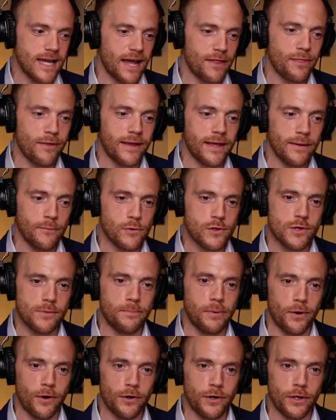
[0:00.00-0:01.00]
I think it was a
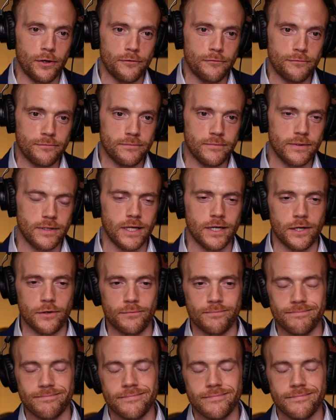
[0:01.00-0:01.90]
part of, you